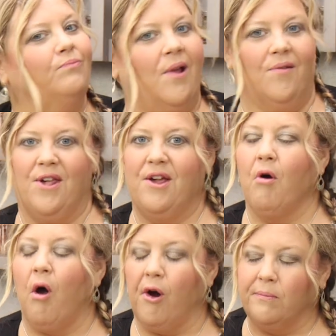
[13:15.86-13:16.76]
And they
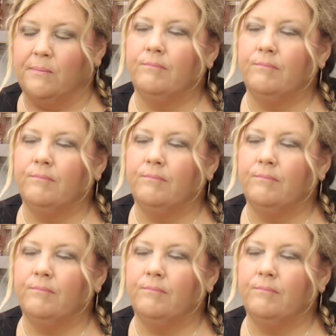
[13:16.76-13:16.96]
are.